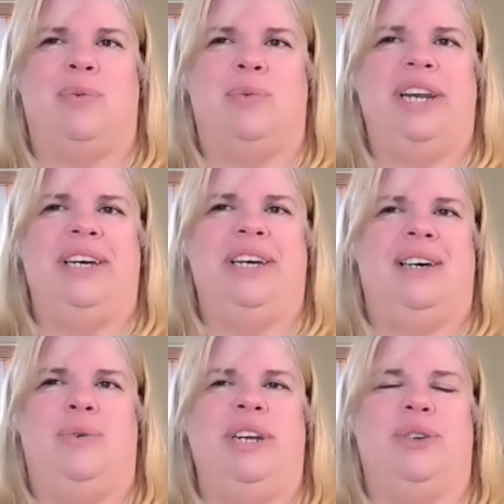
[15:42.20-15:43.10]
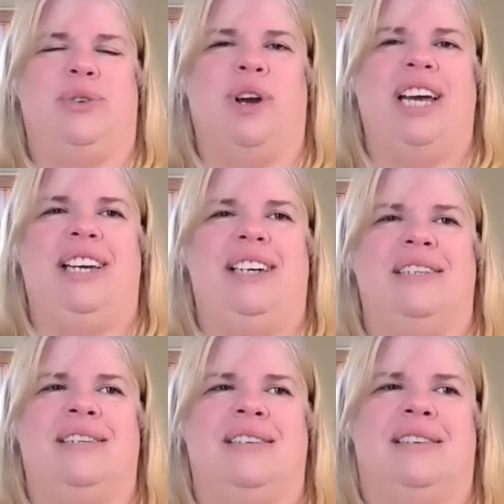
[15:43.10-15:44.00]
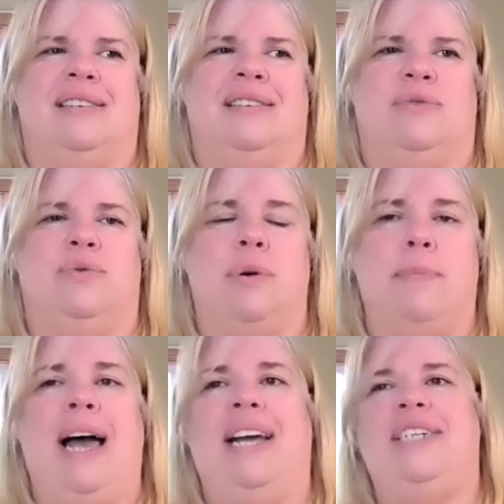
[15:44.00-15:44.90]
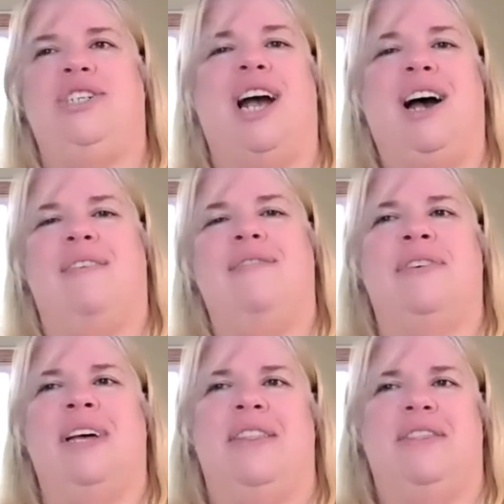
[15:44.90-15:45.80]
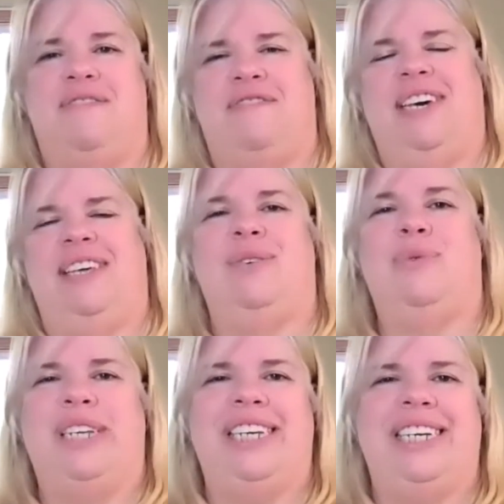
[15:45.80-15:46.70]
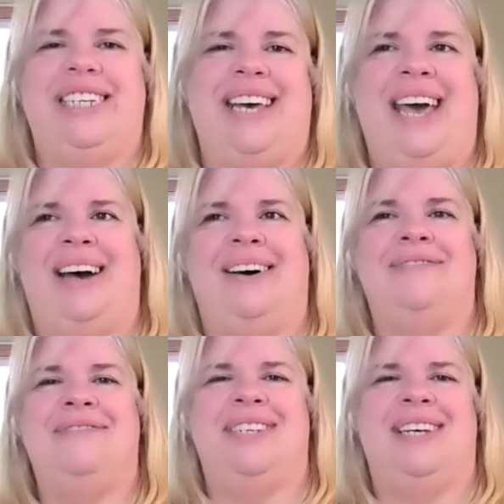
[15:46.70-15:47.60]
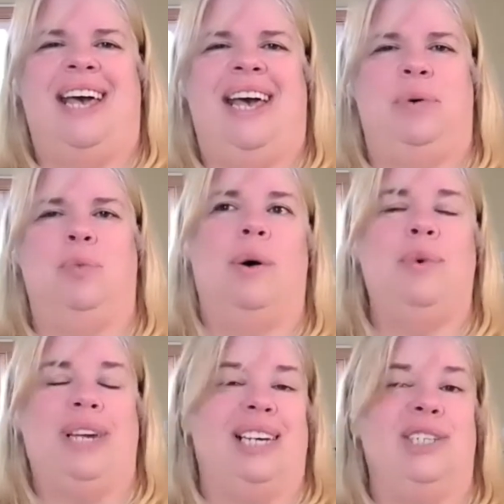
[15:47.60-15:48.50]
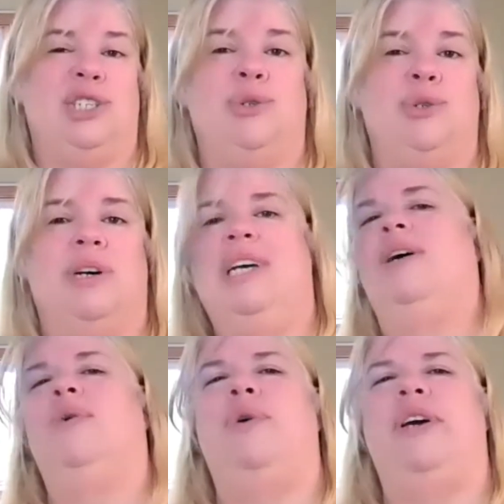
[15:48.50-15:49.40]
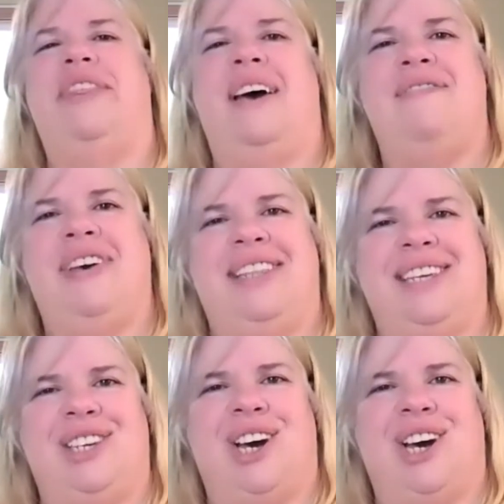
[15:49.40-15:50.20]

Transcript: What a great reminder of the faith that we need to have and what we can do with that faith in